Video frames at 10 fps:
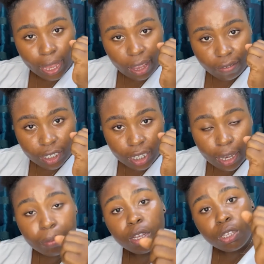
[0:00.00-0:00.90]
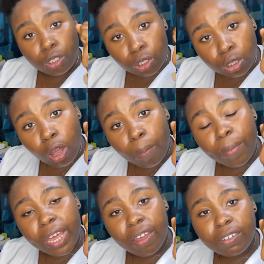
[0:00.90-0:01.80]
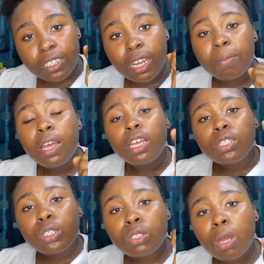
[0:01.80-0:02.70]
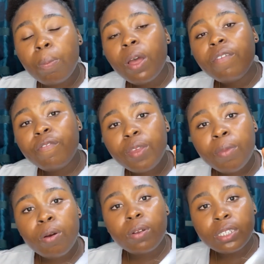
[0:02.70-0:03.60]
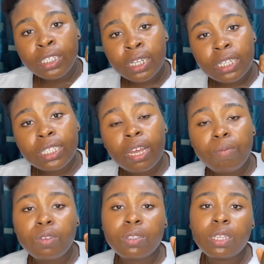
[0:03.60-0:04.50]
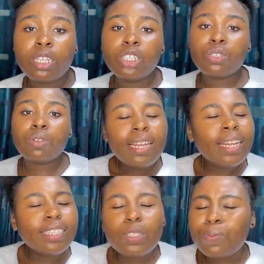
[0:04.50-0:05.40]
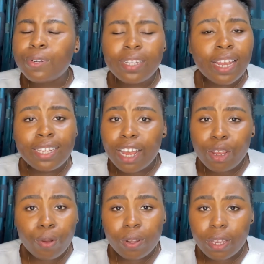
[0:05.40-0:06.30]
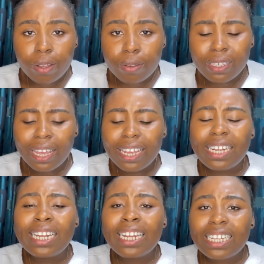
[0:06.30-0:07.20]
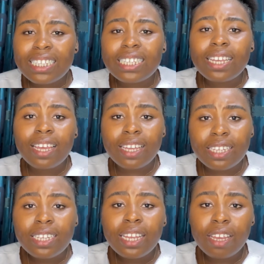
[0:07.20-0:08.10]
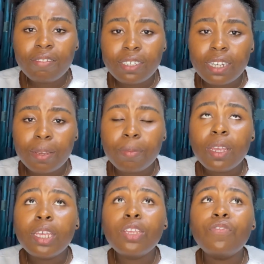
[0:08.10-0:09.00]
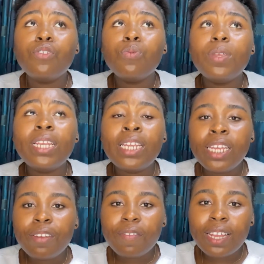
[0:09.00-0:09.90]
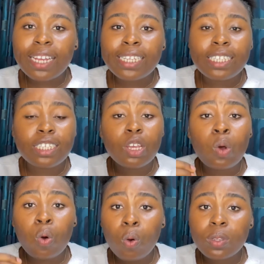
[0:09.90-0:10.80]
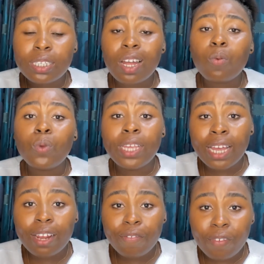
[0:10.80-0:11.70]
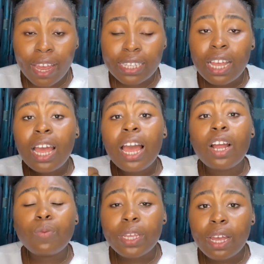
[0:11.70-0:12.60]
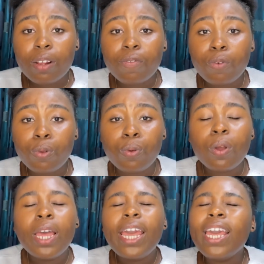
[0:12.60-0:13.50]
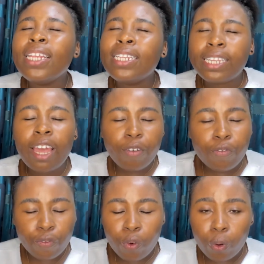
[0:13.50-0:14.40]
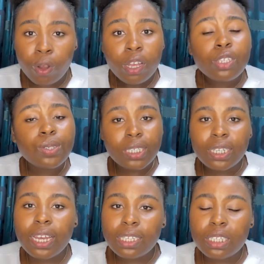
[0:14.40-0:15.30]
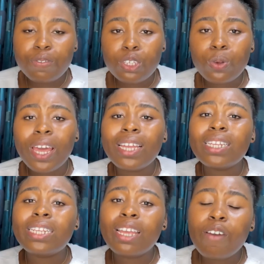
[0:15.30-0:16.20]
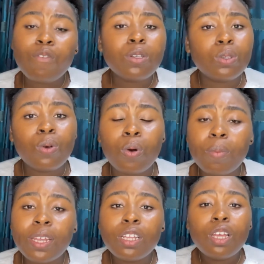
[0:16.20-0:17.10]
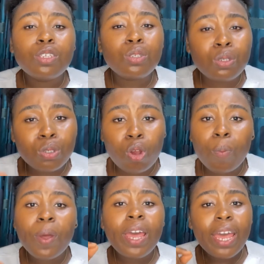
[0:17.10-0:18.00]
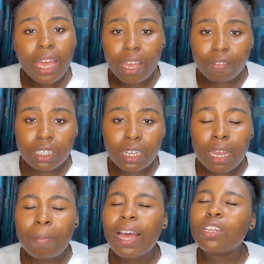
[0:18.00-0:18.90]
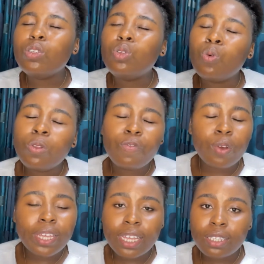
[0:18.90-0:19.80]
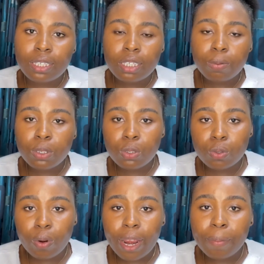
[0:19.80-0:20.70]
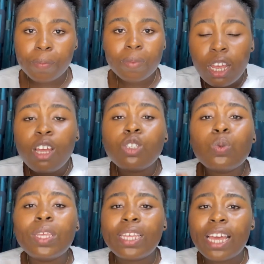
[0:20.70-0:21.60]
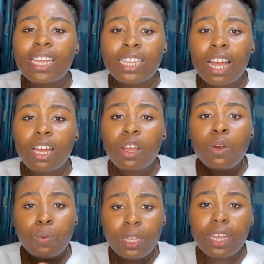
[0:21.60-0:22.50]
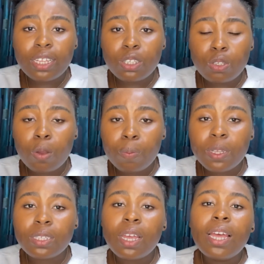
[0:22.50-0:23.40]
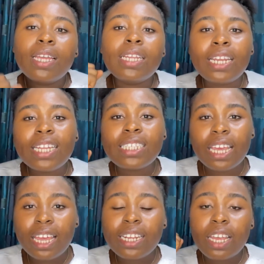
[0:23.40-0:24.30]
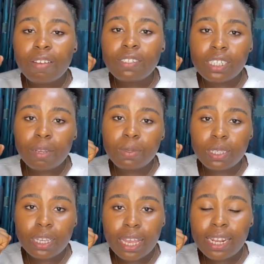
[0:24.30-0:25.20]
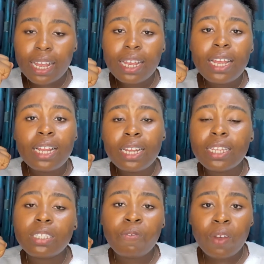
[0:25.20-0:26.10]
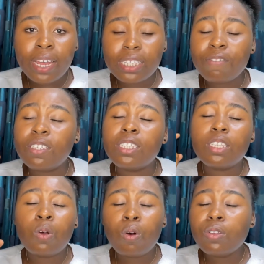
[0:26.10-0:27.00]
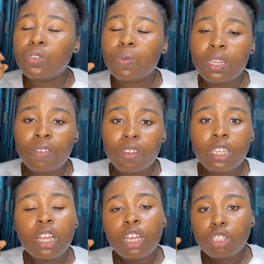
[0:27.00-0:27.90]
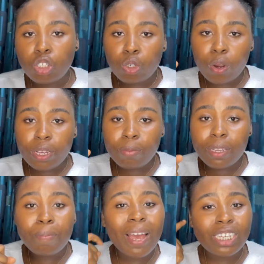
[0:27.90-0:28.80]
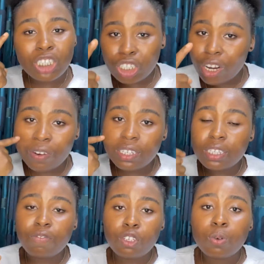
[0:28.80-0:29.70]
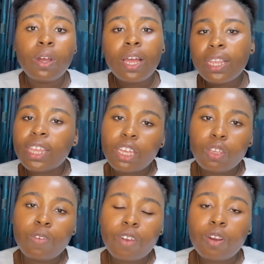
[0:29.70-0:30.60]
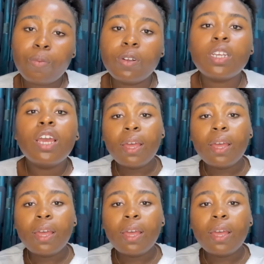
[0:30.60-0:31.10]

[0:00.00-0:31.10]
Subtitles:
FGM, stop FGM, stop female genital mutilation. Let's protect our young girls. Let's end FGM. If you believe that this is a cause that we can fight and we can follow, endeavor to share this video, endeavor to comment, stop FGM, and don't forget to subscribe. Together we can stop it. Let's end FGM together. Let's fight. If this is a cause you believe in, join me by sharing this video. Thank you very much.